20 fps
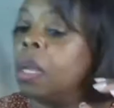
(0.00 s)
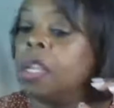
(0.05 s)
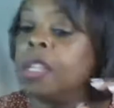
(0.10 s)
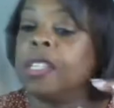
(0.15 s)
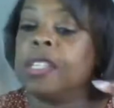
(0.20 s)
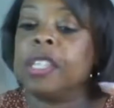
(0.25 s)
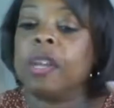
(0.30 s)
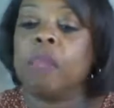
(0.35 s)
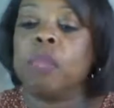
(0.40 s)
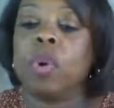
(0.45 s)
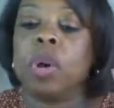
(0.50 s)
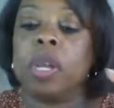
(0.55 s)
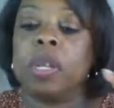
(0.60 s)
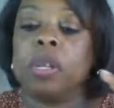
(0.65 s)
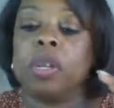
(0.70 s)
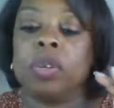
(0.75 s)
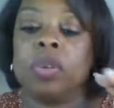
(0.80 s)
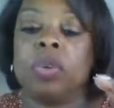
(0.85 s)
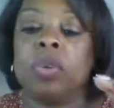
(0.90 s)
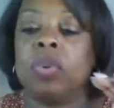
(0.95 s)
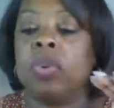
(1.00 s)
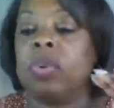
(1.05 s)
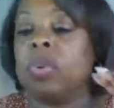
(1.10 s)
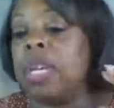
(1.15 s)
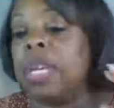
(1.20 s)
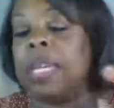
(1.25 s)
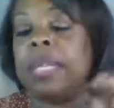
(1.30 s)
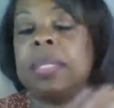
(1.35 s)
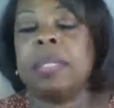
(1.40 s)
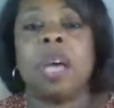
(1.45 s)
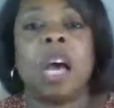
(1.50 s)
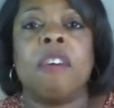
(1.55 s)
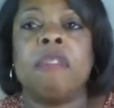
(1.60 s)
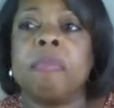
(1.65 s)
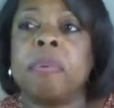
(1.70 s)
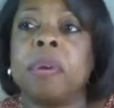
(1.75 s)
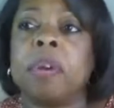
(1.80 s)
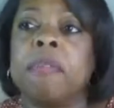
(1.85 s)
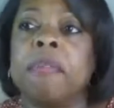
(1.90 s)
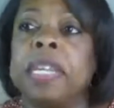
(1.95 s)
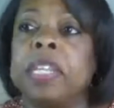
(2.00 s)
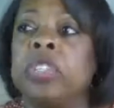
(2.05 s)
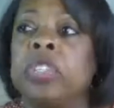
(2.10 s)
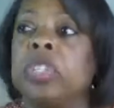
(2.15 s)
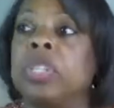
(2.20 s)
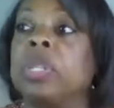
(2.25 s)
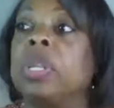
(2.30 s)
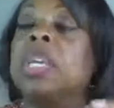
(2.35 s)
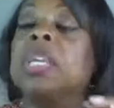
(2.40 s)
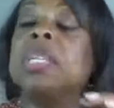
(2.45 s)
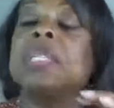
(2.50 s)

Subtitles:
someone who is off probation,